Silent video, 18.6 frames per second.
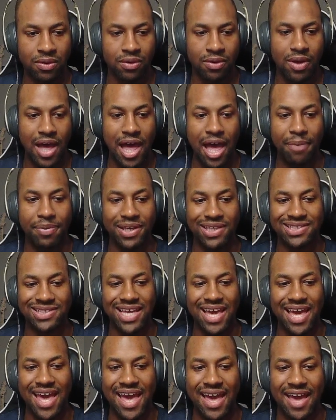IPs they
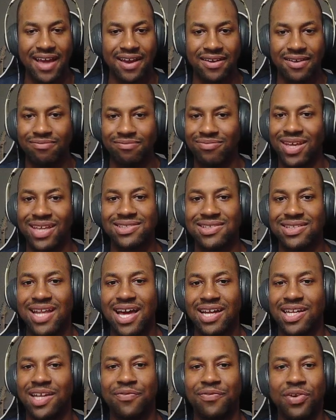had. It's
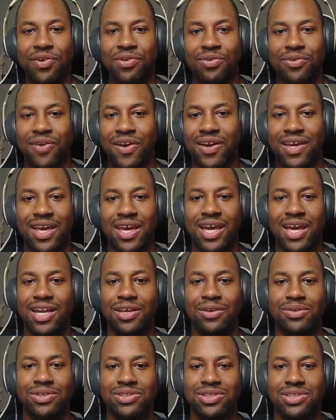not difficult. Again, you
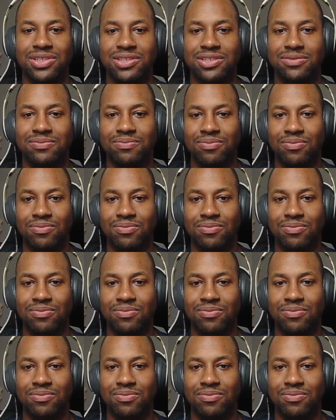would just